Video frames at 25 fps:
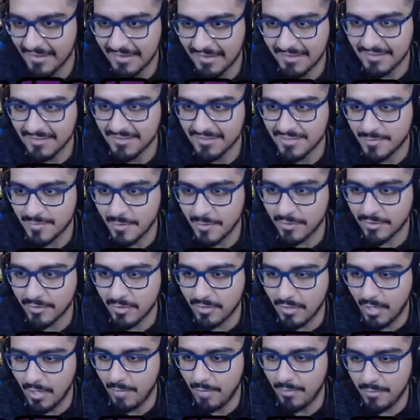Smeargle?
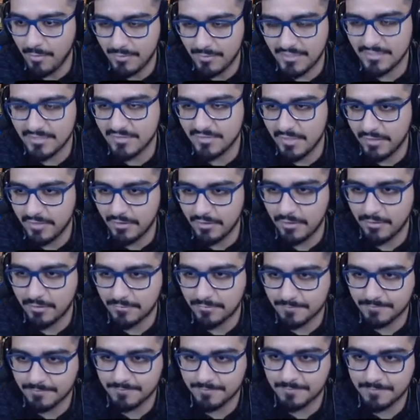Ah, oh, bro, we can stay in bed.
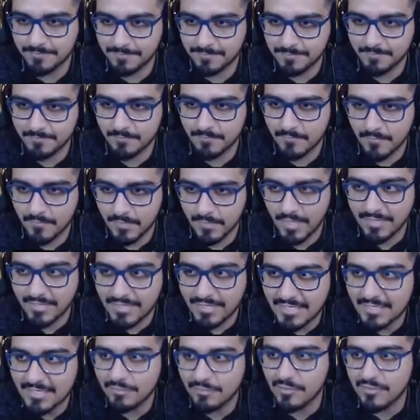I
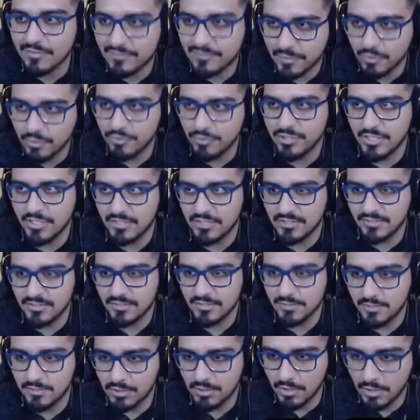need Three Stooges
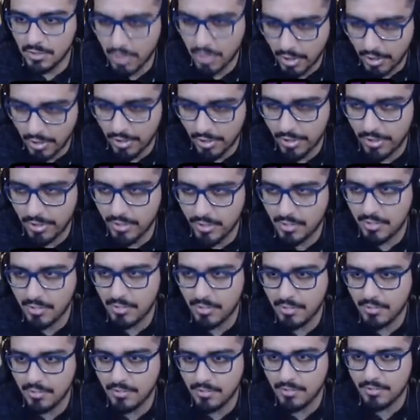to learn
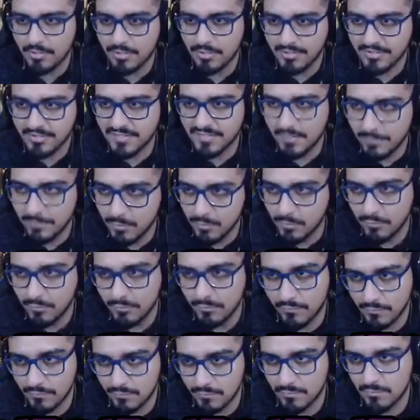the move.
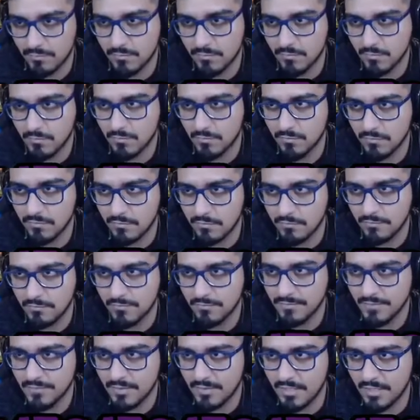
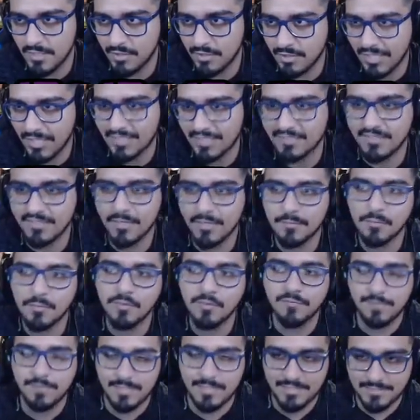A grass type
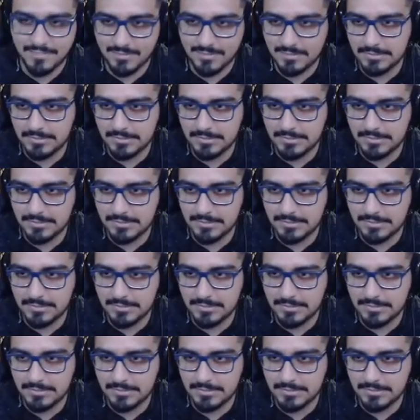move, please.